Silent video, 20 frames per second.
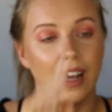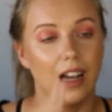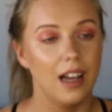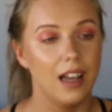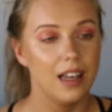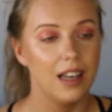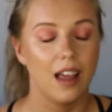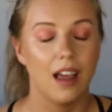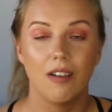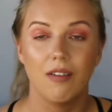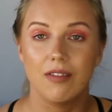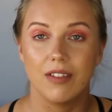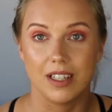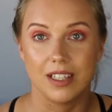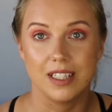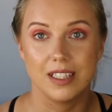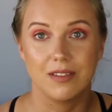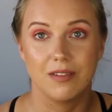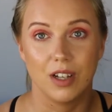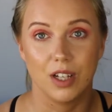I love
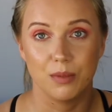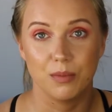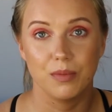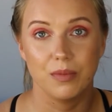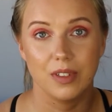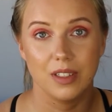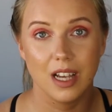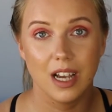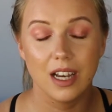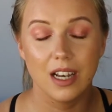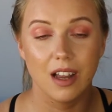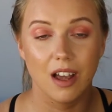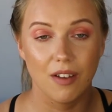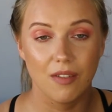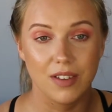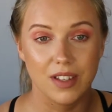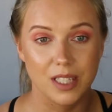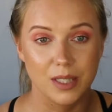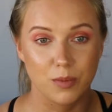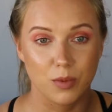this one. I
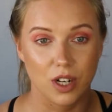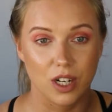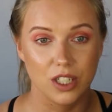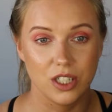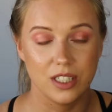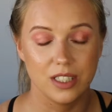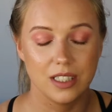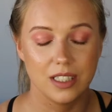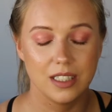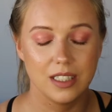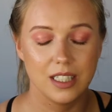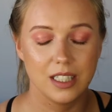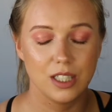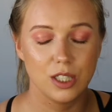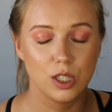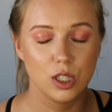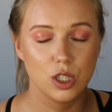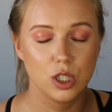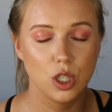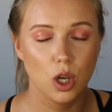love this brush. This is
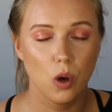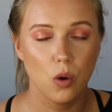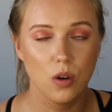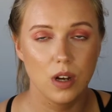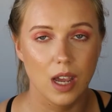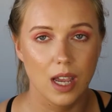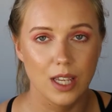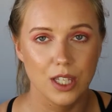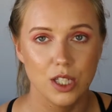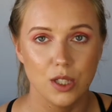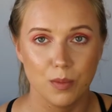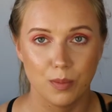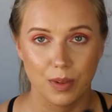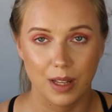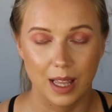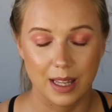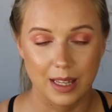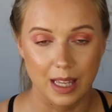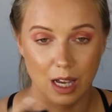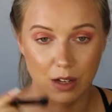so nice to
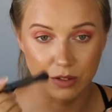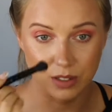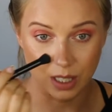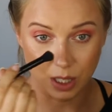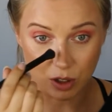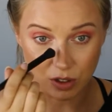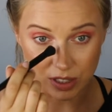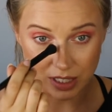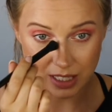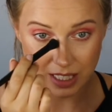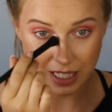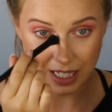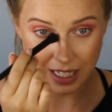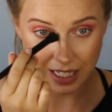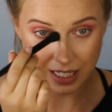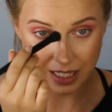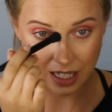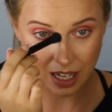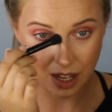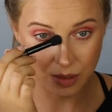blend out the concealer.
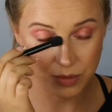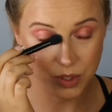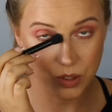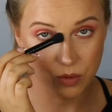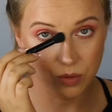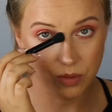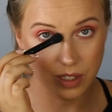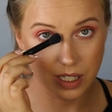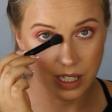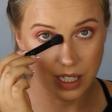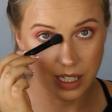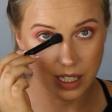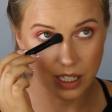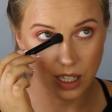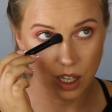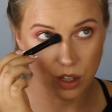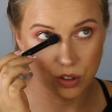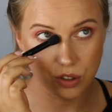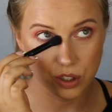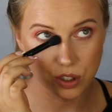It comes really
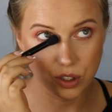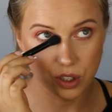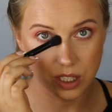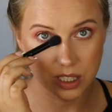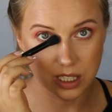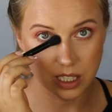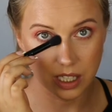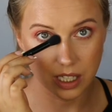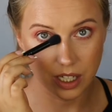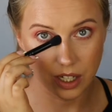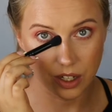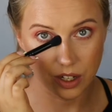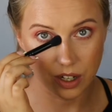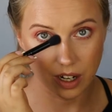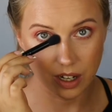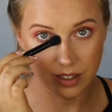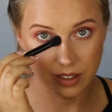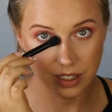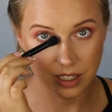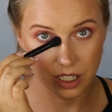close to your
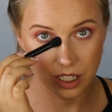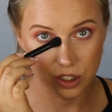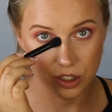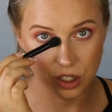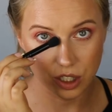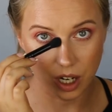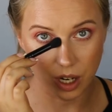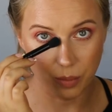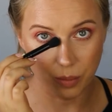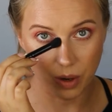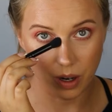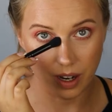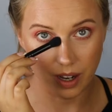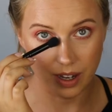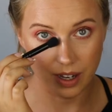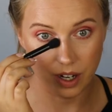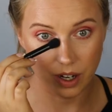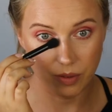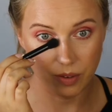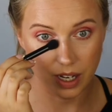tear top
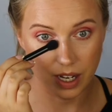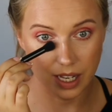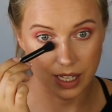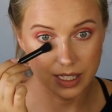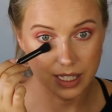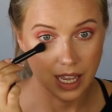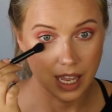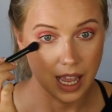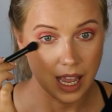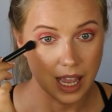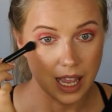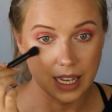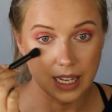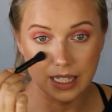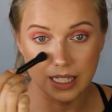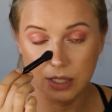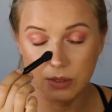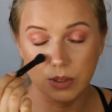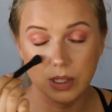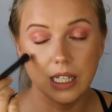area.
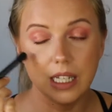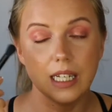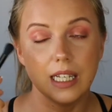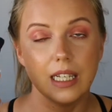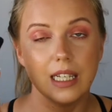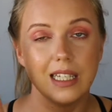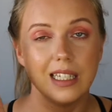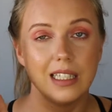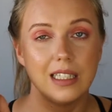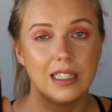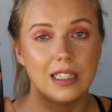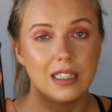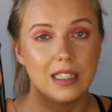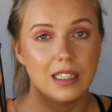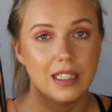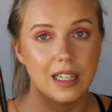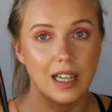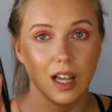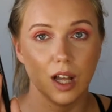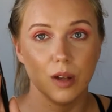It really
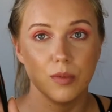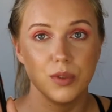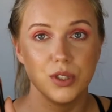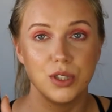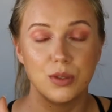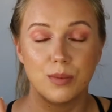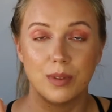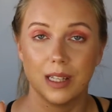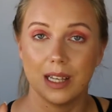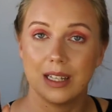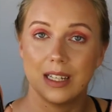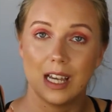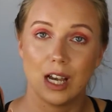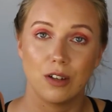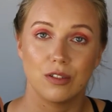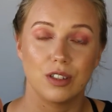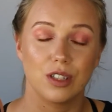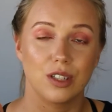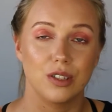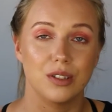helps to blend
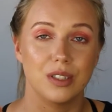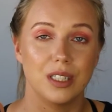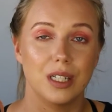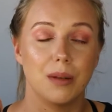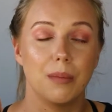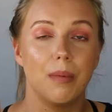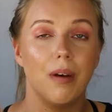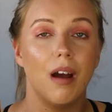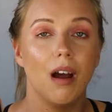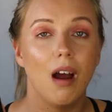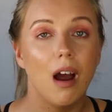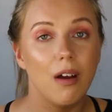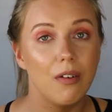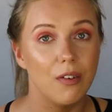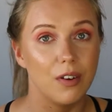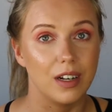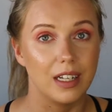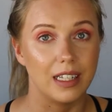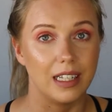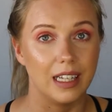out the concealer
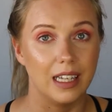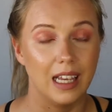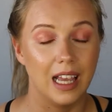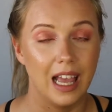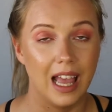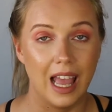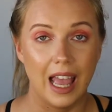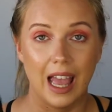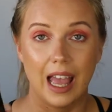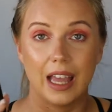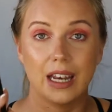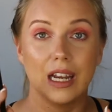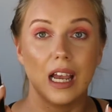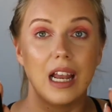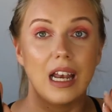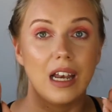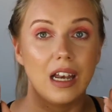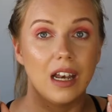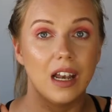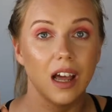perfectly, and
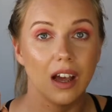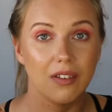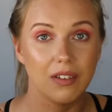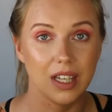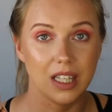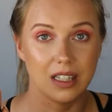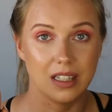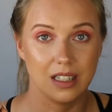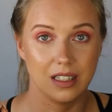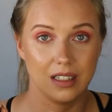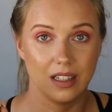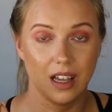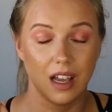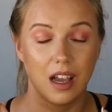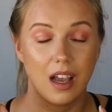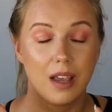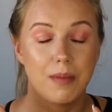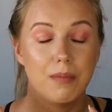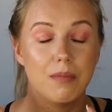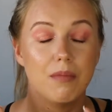I love it.
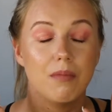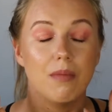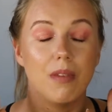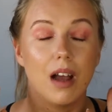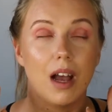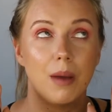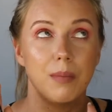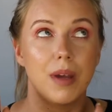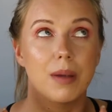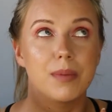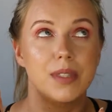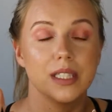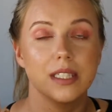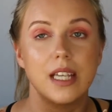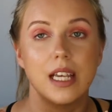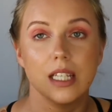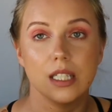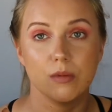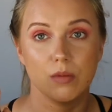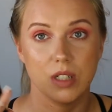I'm
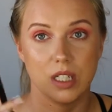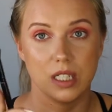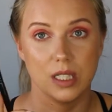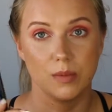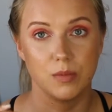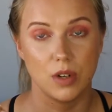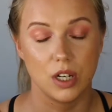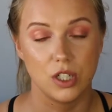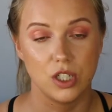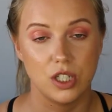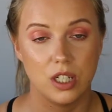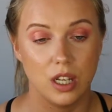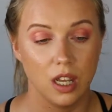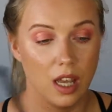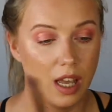obsessed with this brush,